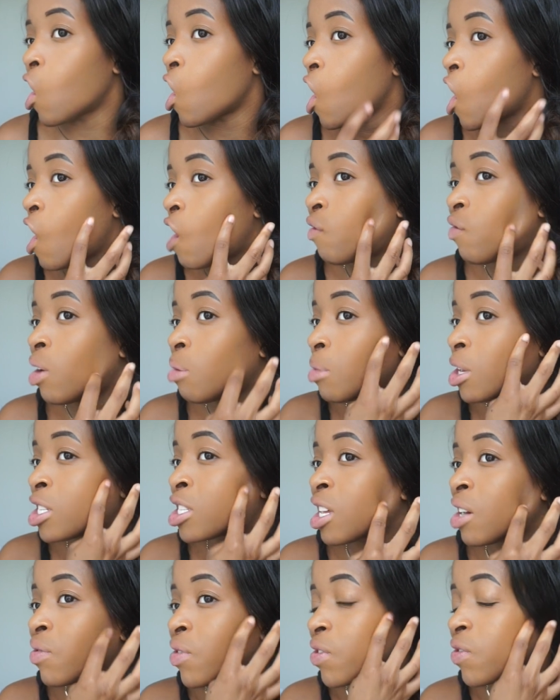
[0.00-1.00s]
I have all my
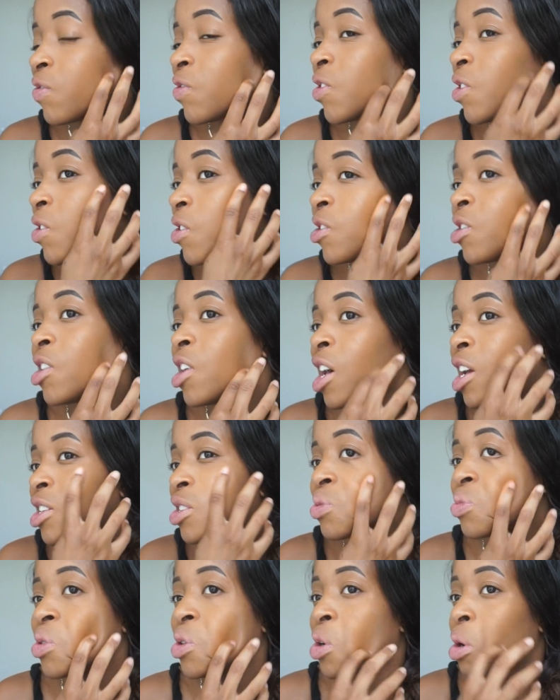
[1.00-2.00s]
stuff in Florida. I
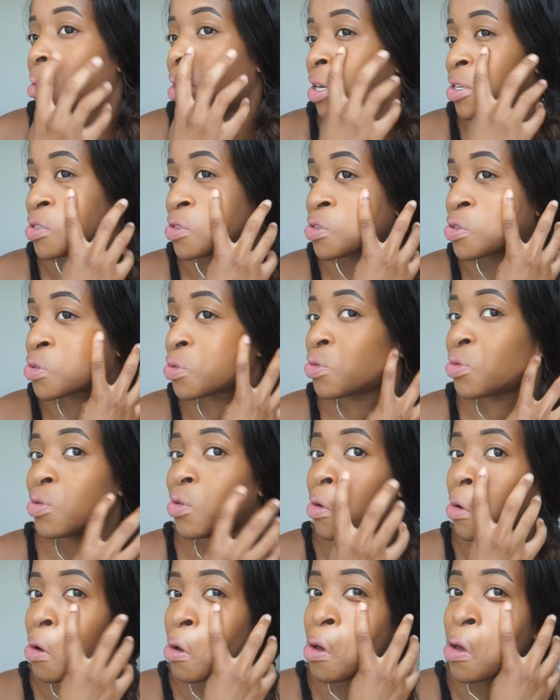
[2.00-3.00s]
just want to go back to
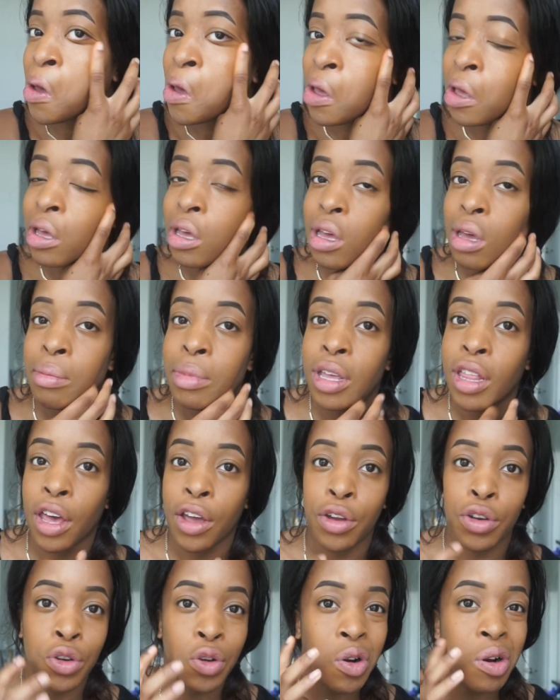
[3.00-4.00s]
school and be like
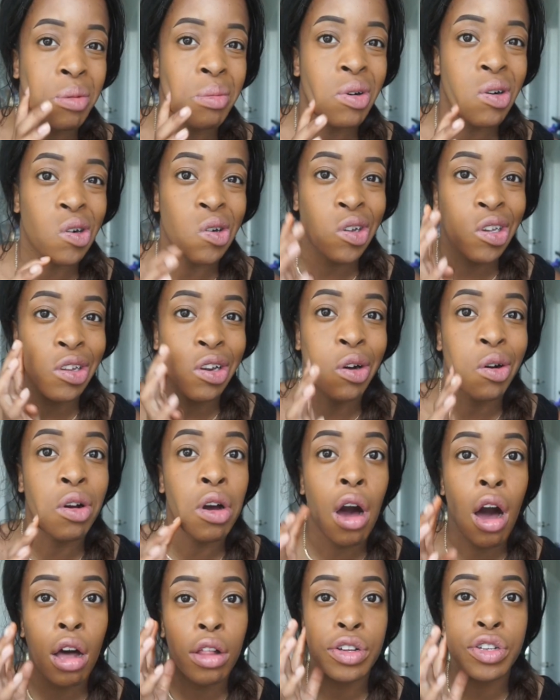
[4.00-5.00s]
a normal,
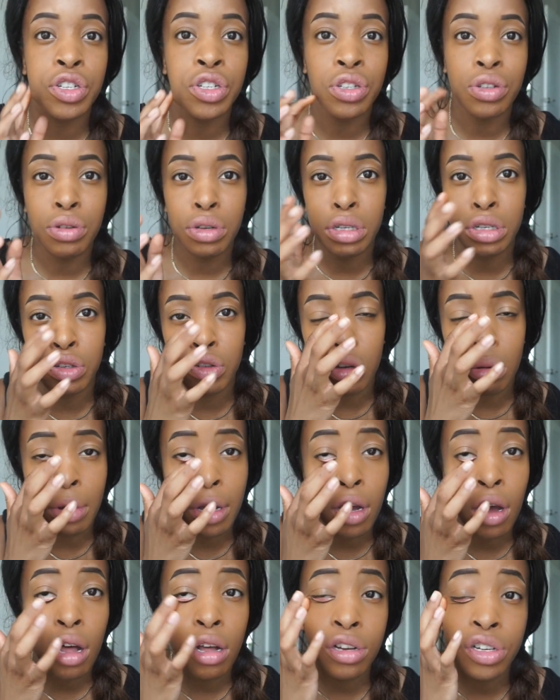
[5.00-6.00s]
college student, enjoy my
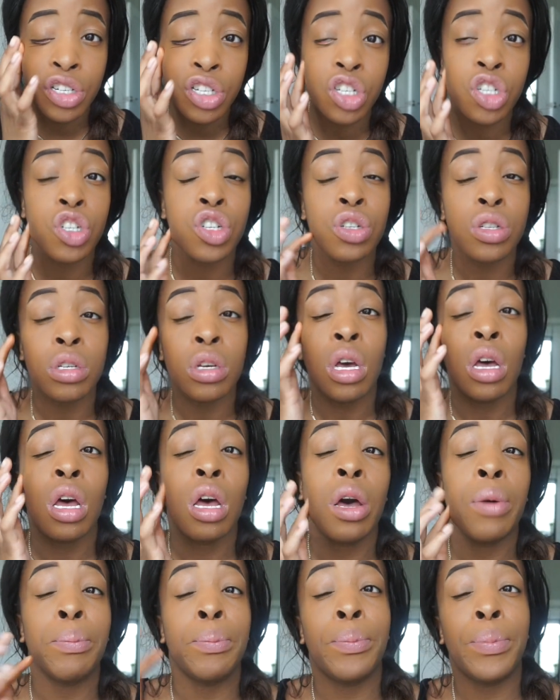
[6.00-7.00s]
college years.
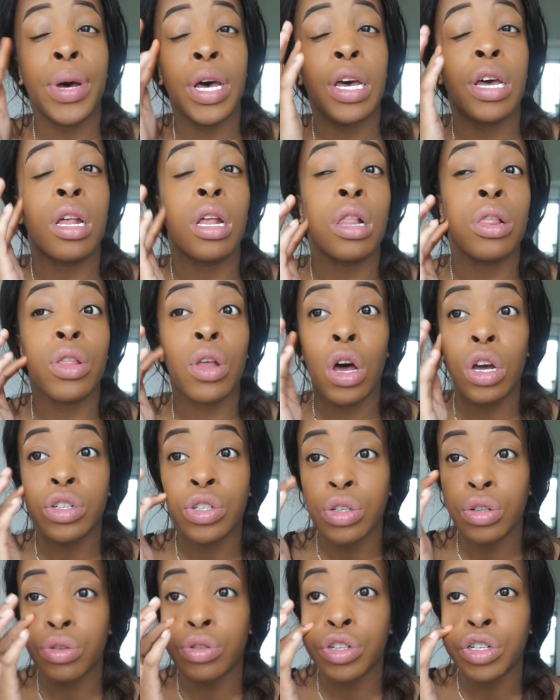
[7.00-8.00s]
But long
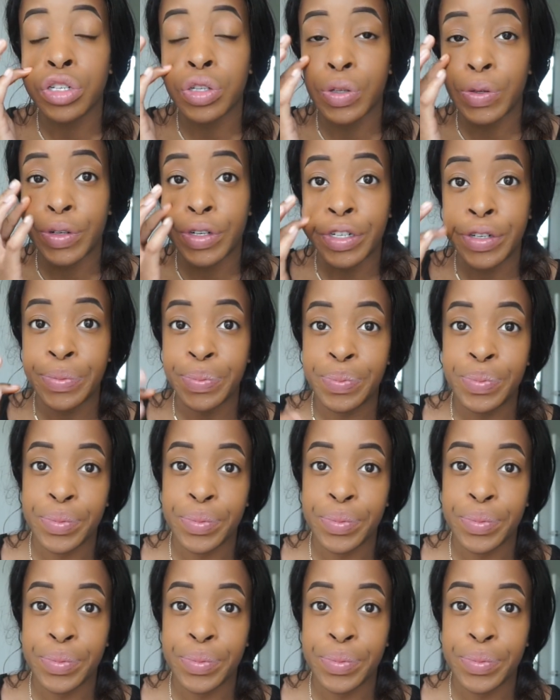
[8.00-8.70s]
story short,